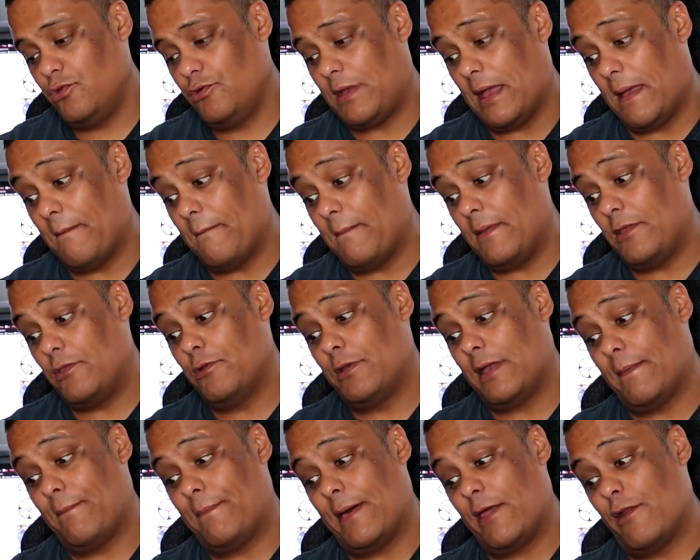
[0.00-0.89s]
you
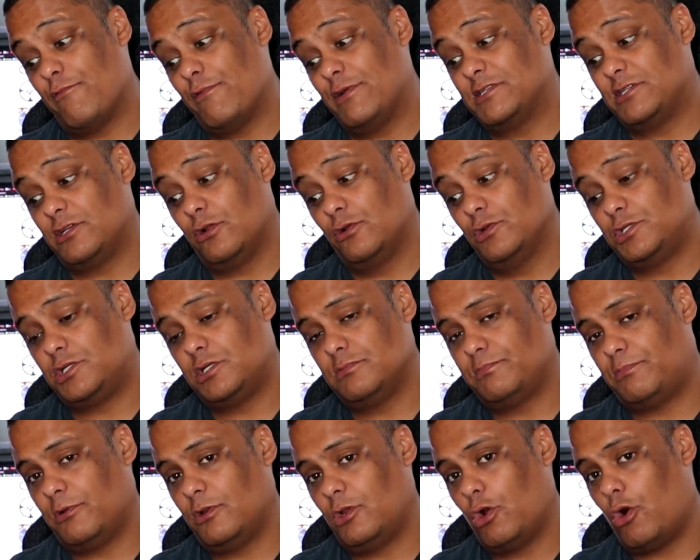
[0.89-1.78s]
get better
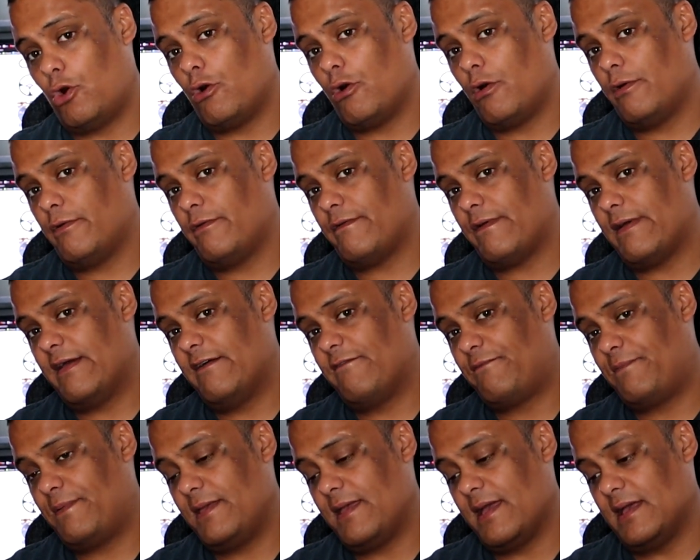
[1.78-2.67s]
resolution but lower
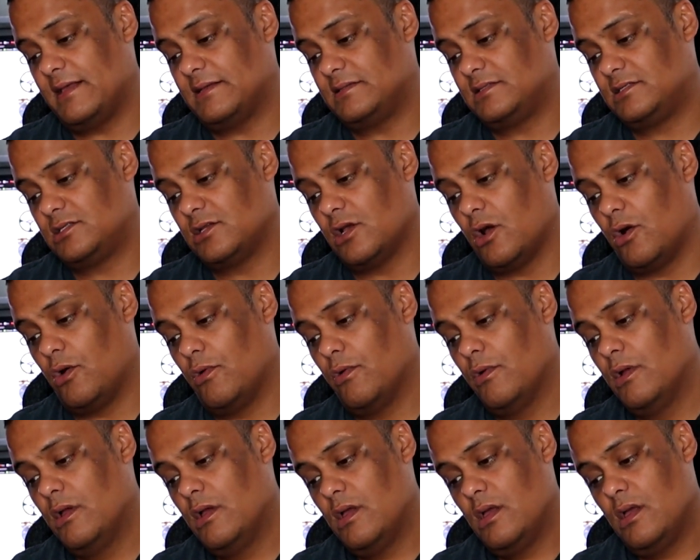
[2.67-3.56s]
FPS. So